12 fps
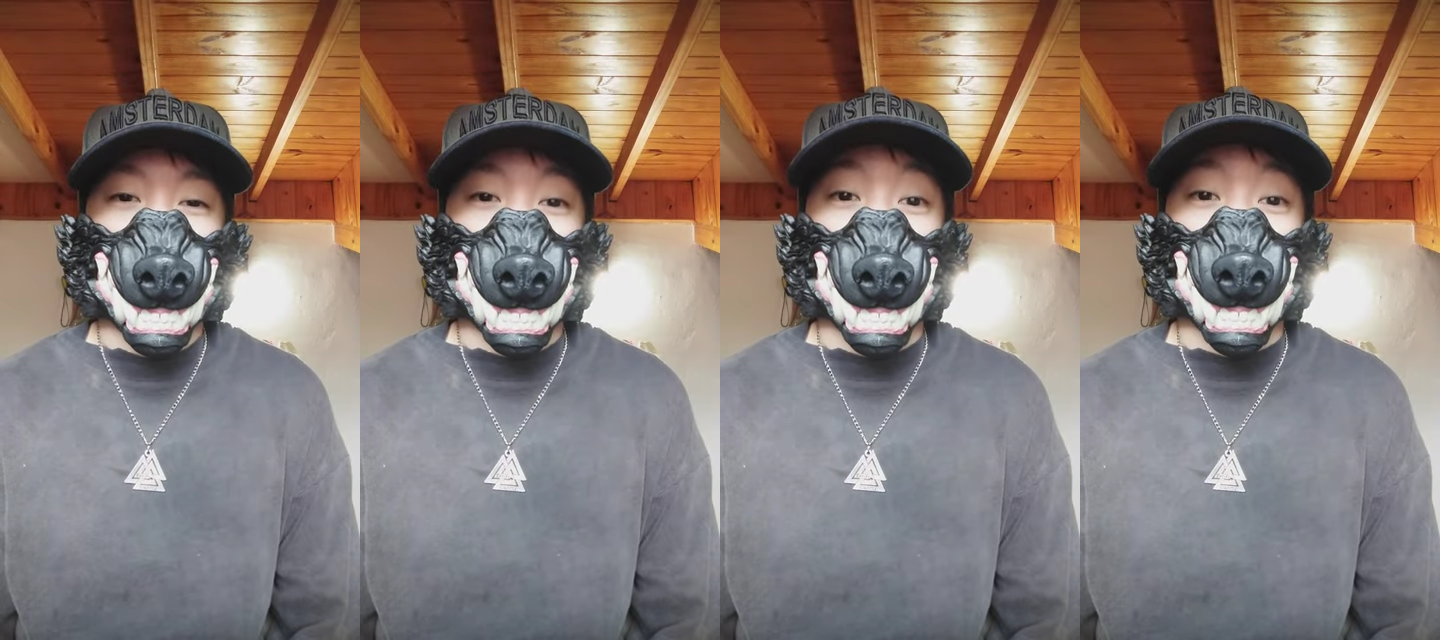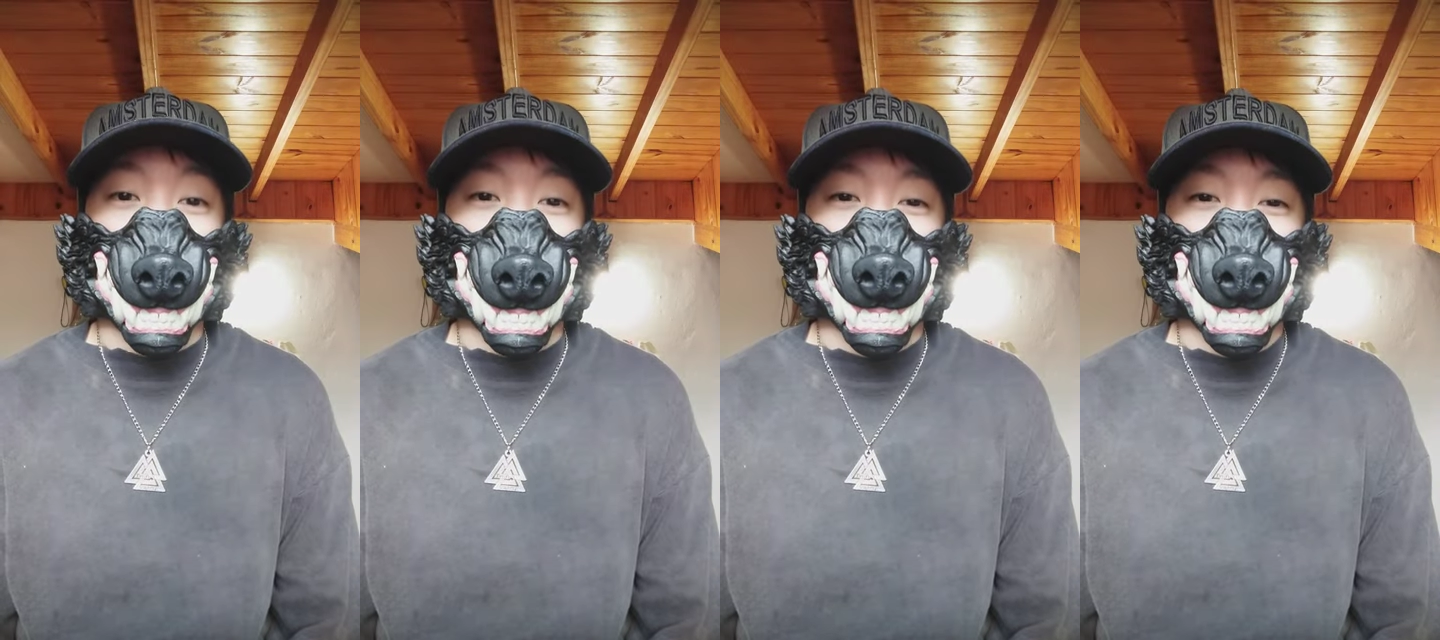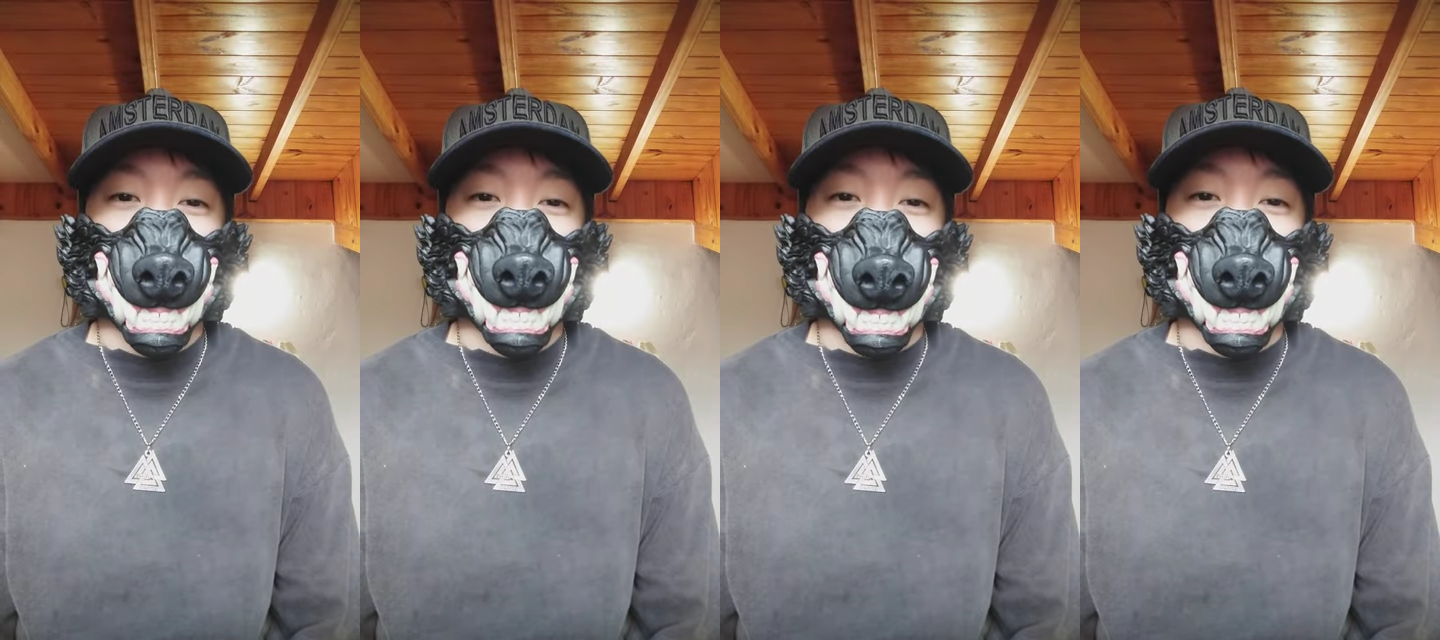My wolf.
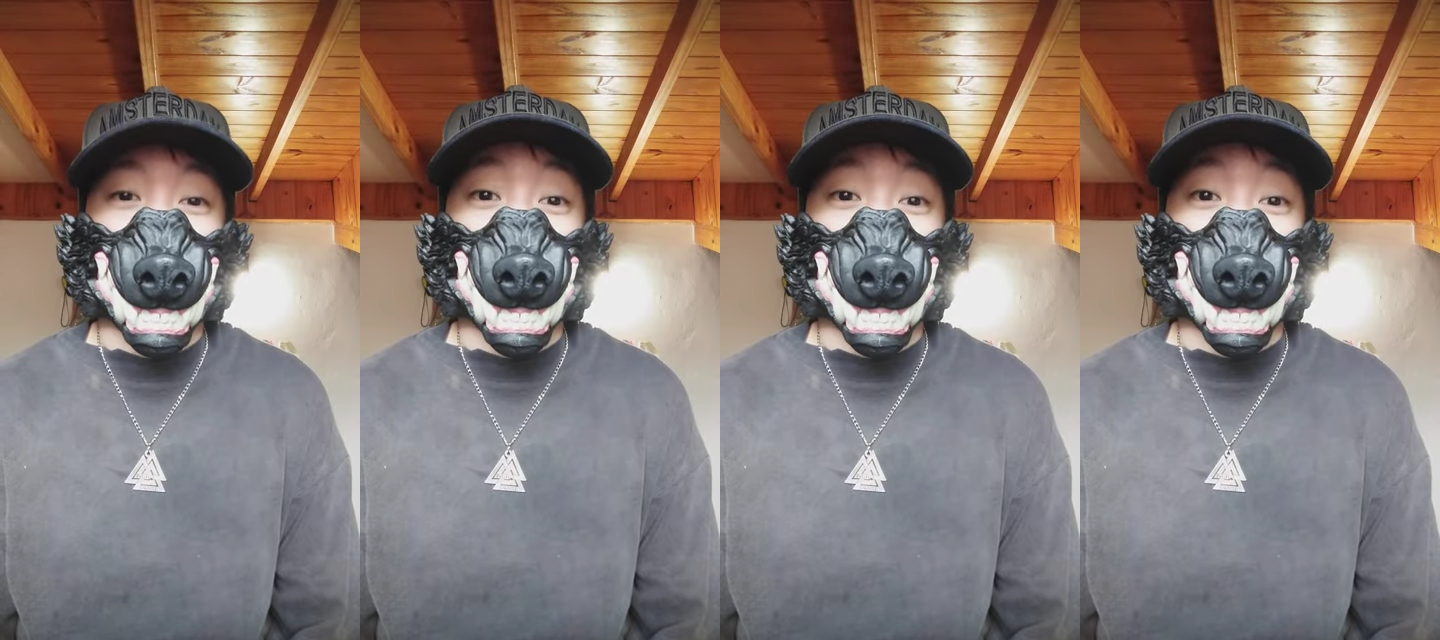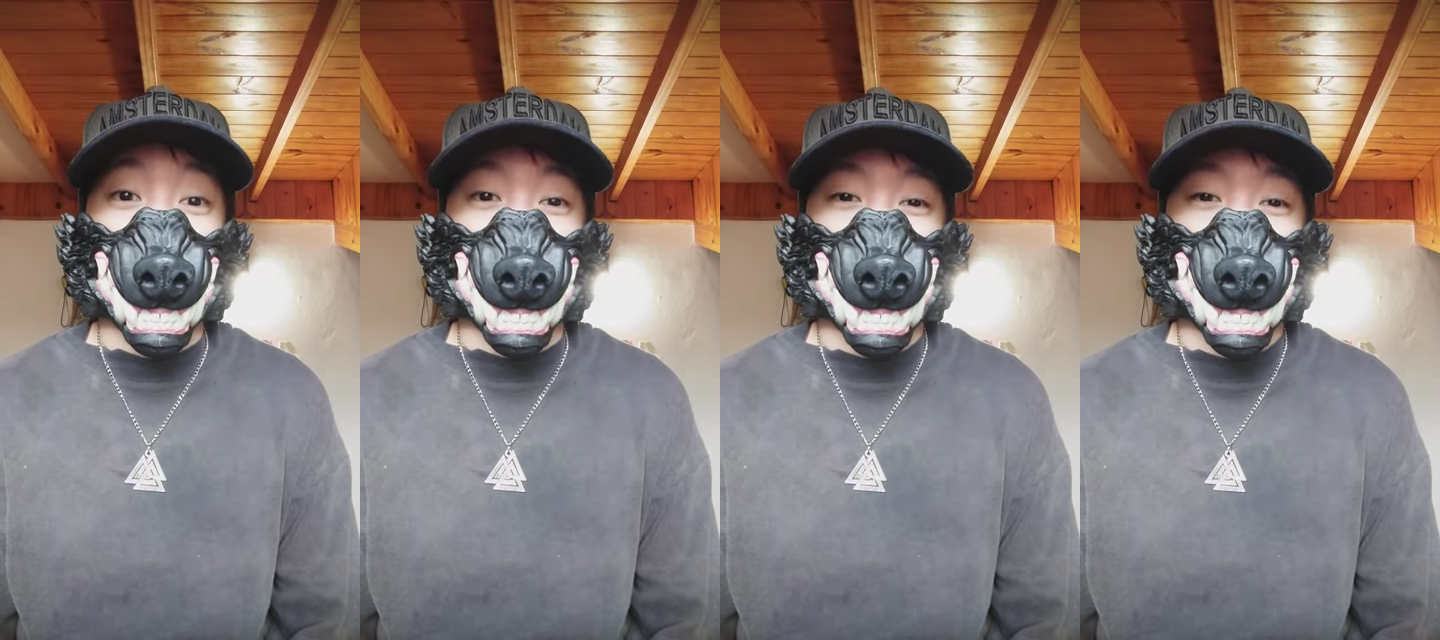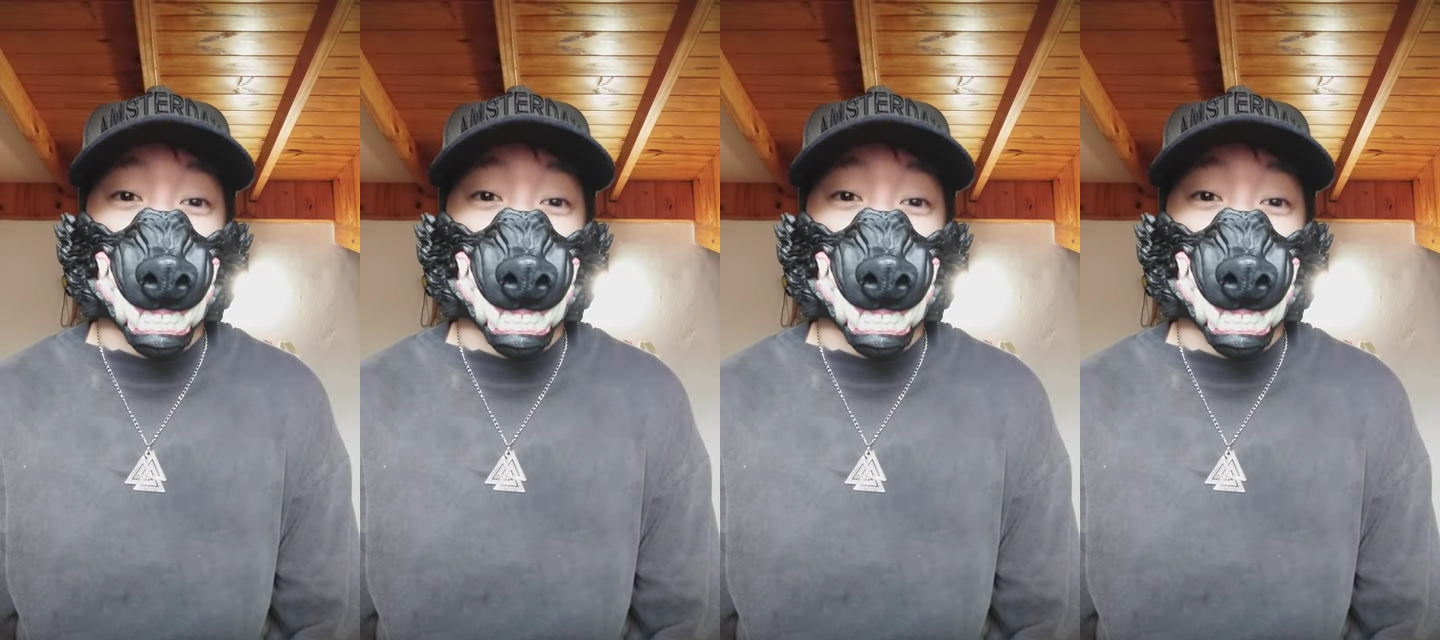And that's a wolf.